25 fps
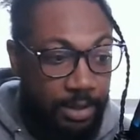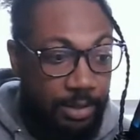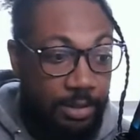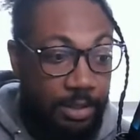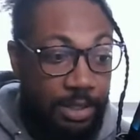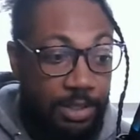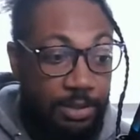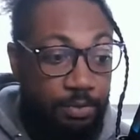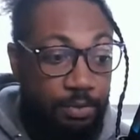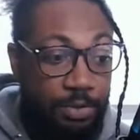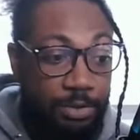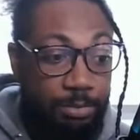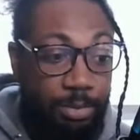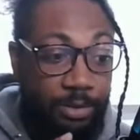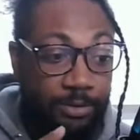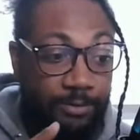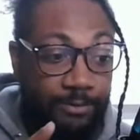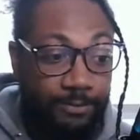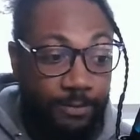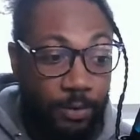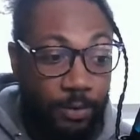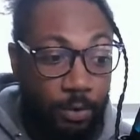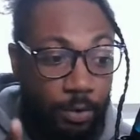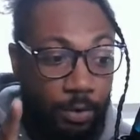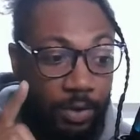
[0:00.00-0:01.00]
This was
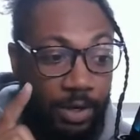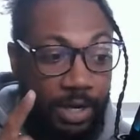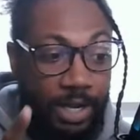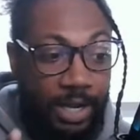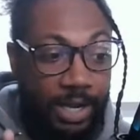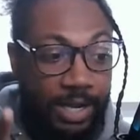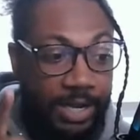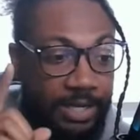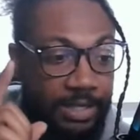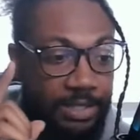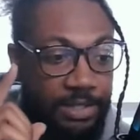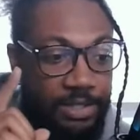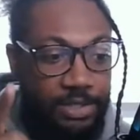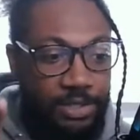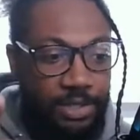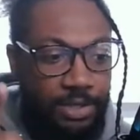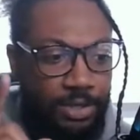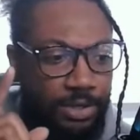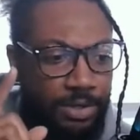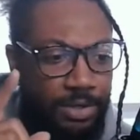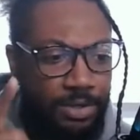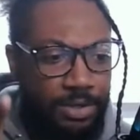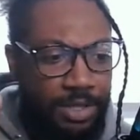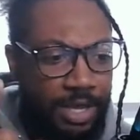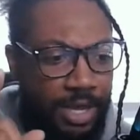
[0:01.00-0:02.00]
before I
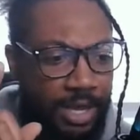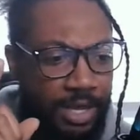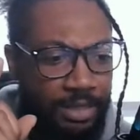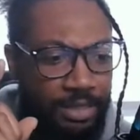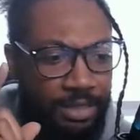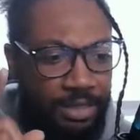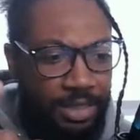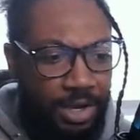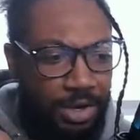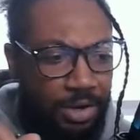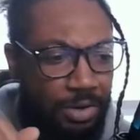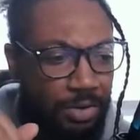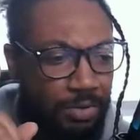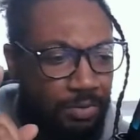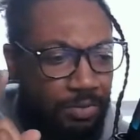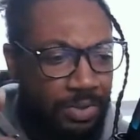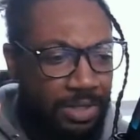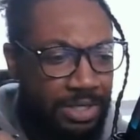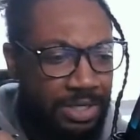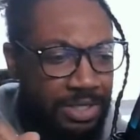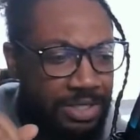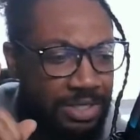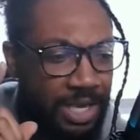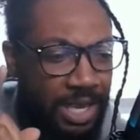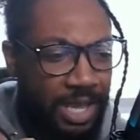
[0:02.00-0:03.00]
saw that there
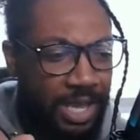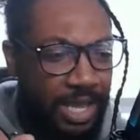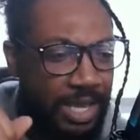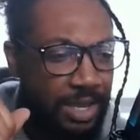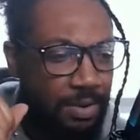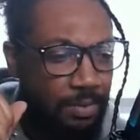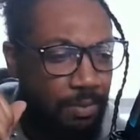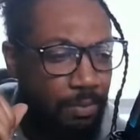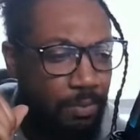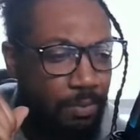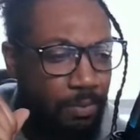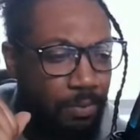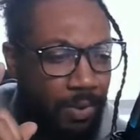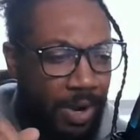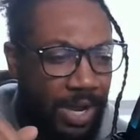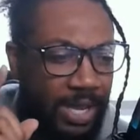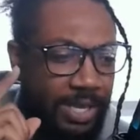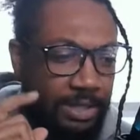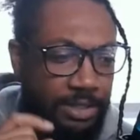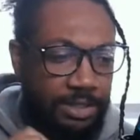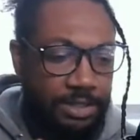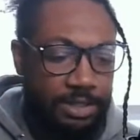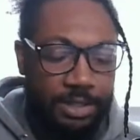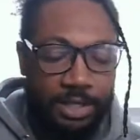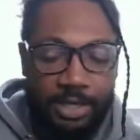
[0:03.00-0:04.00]
was a
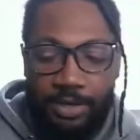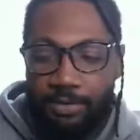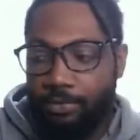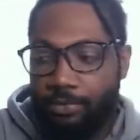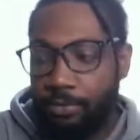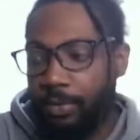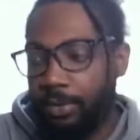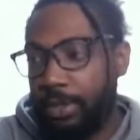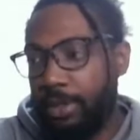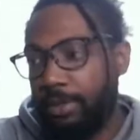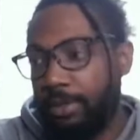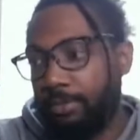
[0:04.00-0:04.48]
white slavery.